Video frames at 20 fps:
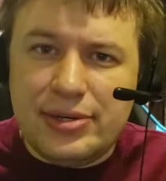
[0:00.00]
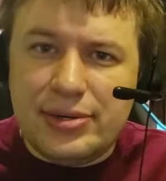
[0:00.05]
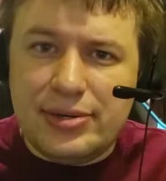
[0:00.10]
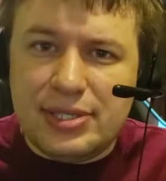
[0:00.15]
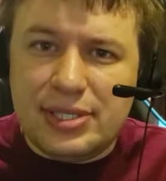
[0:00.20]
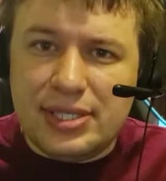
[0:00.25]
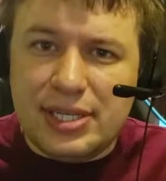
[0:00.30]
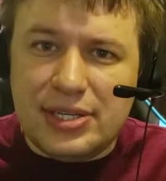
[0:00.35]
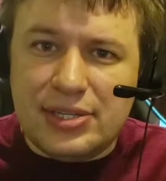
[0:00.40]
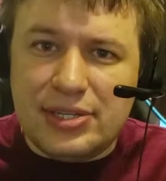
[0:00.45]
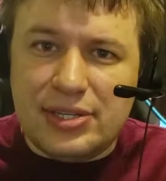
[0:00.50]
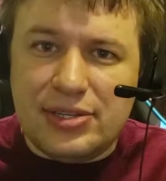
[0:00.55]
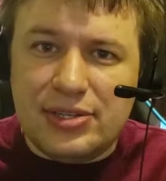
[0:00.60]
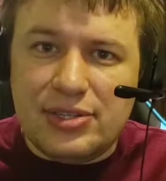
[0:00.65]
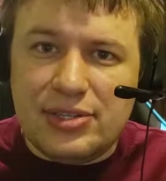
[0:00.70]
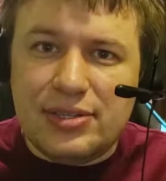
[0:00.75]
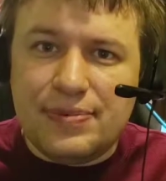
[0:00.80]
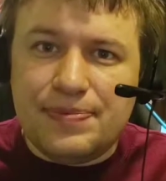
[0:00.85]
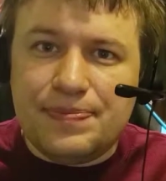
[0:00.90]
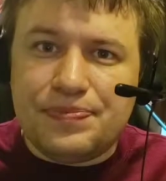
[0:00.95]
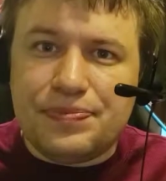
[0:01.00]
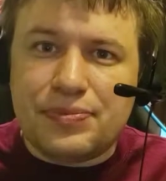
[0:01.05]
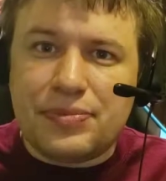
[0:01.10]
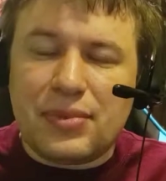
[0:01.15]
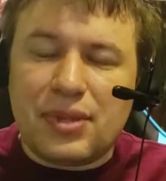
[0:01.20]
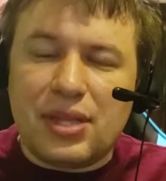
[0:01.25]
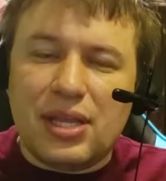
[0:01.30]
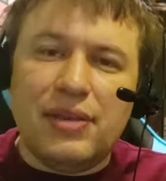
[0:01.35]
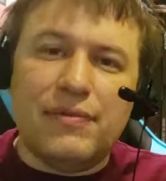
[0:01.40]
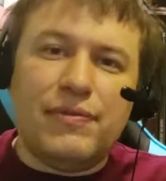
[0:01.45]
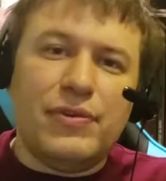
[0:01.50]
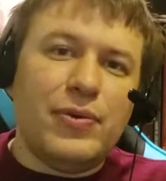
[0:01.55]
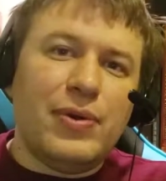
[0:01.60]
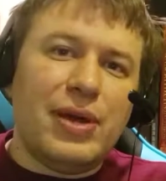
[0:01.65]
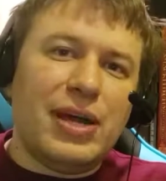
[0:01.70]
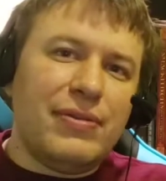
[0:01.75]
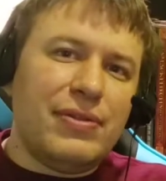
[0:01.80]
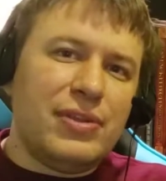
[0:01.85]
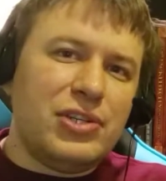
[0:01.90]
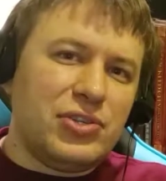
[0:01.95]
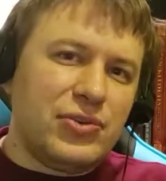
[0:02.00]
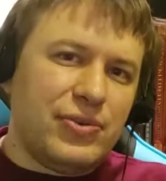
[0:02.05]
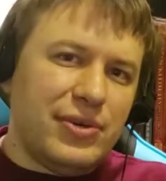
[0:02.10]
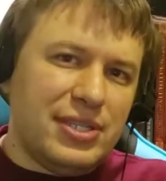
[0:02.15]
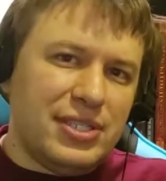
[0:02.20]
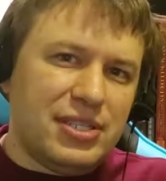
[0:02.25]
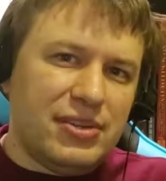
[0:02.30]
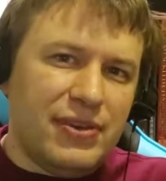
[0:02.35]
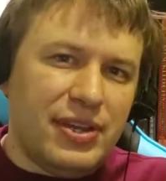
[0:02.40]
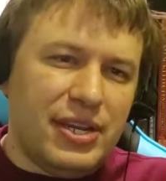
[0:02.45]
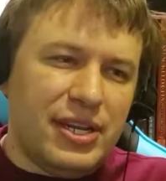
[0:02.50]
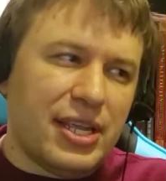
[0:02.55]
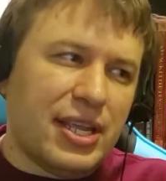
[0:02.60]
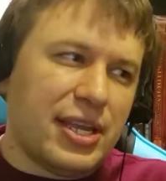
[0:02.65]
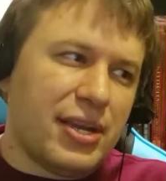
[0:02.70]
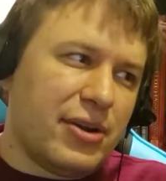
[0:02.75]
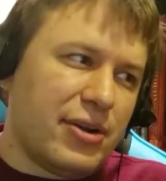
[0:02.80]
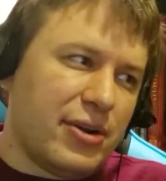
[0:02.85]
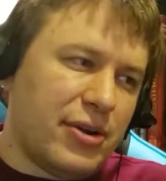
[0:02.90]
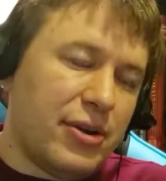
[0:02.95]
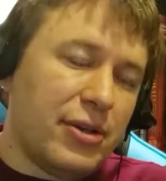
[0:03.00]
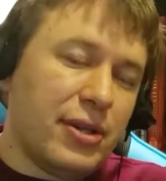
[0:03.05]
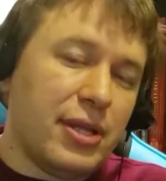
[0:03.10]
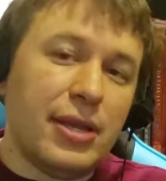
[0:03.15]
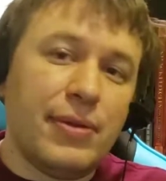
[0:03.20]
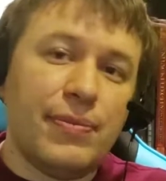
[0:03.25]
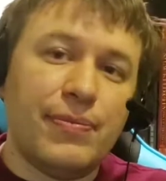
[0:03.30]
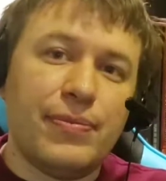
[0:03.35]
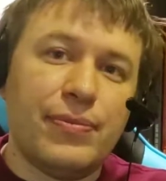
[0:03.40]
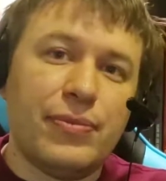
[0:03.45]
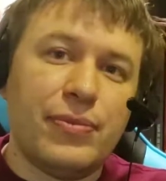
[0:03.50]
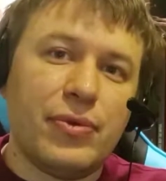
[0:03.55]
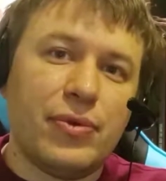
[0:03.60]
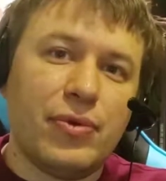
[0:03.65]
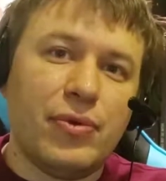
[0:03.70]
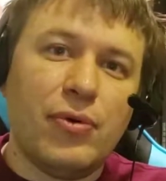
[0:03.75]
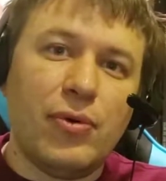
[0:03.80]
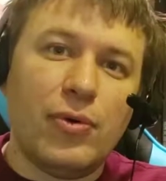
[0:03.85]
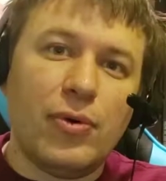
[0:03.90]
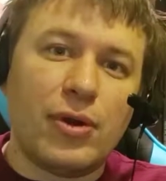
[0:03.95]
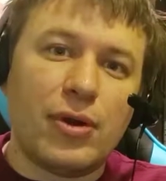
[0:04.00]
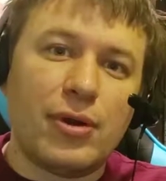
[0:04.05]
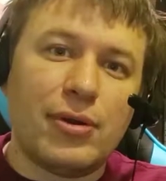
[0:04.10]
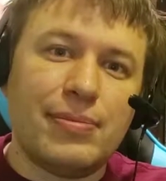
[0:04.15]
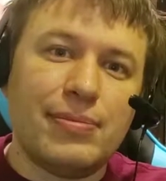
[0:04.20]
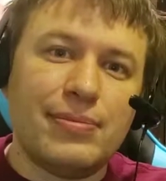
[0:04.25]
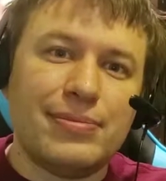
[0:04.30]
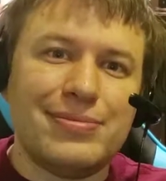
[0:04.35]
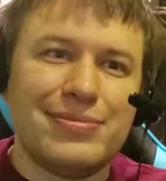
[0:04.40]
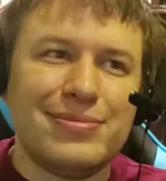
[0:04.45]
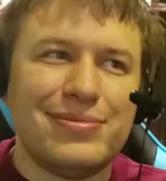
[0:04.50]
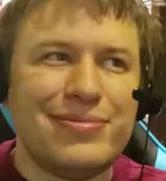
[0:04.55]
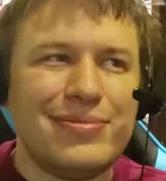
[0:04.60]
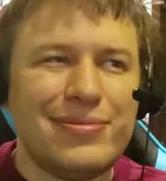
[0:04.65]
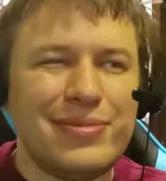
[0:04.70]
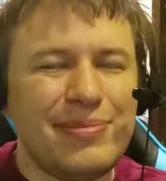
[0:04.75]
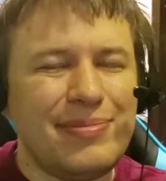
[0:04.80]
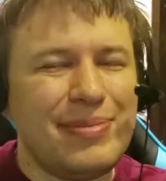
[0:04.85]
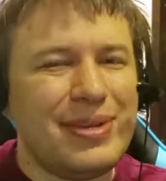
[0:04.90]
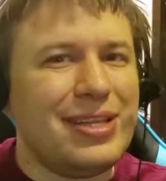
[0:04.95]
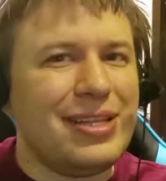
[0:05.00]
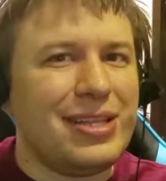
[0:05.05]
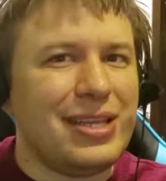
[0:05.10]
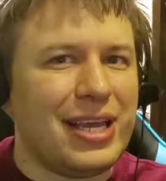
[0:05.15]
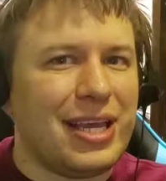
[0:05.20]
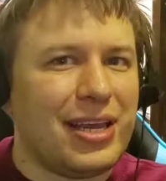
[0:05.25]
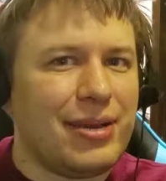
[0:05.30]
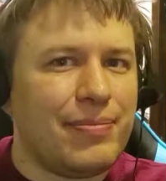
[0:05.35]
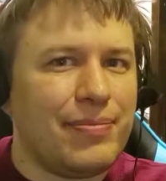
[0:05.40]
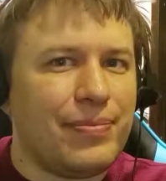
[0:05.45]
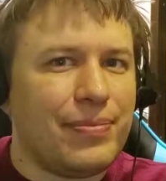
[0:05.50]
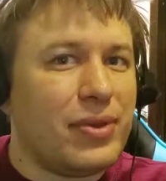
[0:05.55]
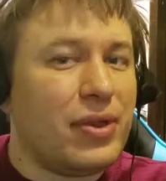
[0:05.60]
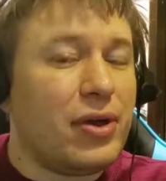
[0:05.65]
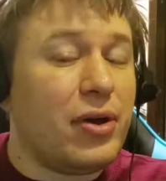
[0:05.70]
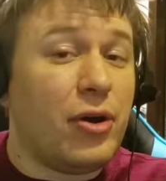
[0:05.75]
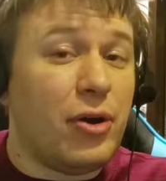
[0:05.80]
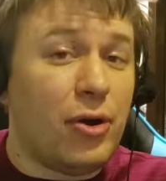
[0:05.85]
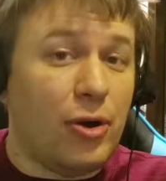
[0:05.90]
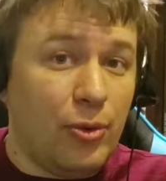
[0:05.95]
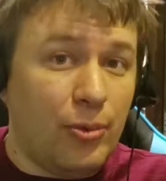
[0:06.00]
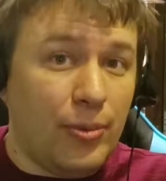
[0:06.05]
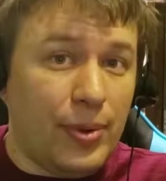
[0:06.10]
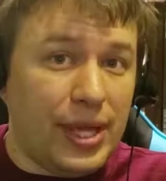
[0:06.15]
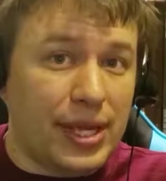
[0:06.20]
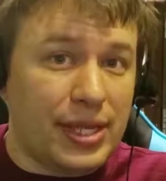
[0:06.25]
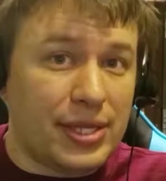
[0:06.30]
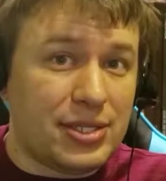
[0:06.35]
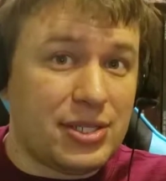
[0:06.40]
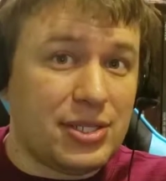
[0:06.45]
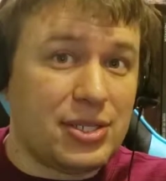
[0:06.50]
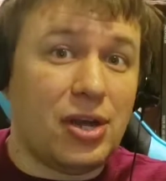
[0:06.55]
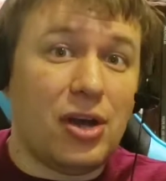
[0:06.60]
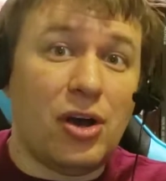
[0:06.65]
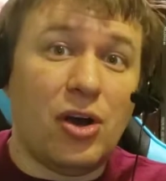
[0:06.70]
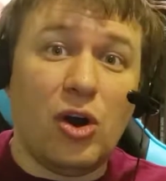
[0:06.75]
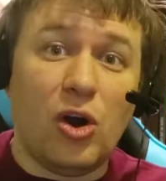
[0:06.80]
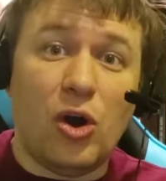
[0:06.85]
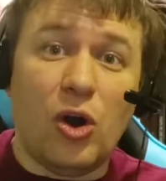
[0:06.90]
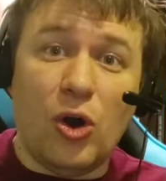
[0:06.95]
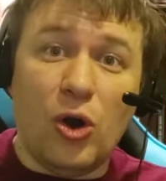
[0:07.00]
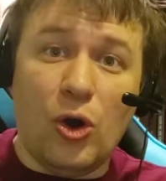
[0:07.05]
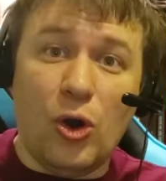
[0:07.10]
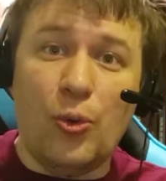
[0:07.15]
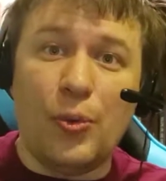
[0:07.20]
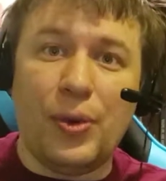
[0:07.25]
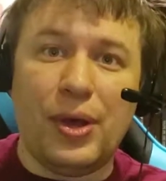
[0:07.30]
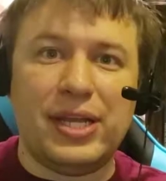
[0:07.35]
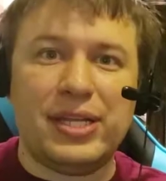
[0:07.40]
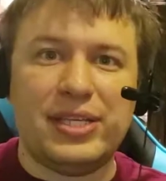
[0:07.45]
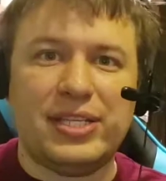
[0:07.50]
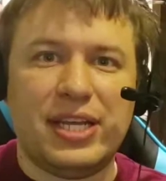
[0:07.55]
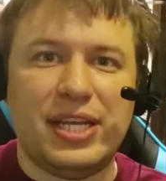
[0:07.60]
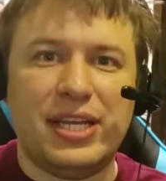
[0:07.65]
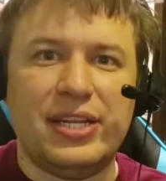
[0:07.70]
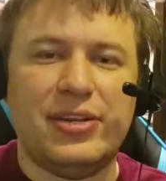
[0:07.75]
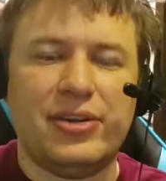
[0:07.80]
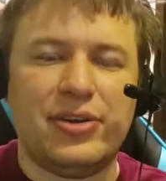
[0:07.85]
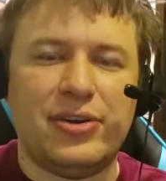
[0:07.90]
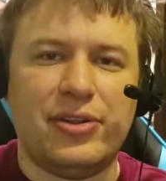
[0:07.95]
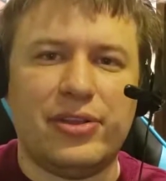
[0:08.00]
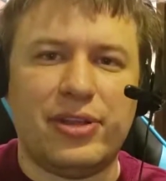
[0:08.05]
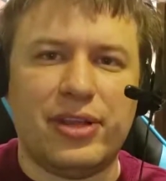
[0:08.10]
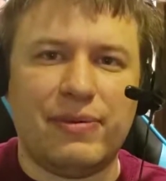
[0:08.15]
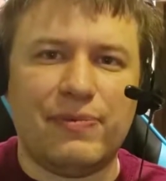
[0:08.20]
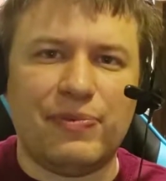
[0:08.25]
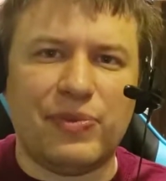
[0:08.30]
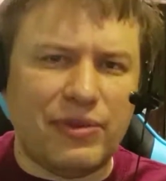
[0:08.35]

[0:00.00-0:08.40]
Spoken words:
your sessions, if you have the choice of ending it early or a bit late, always end it early.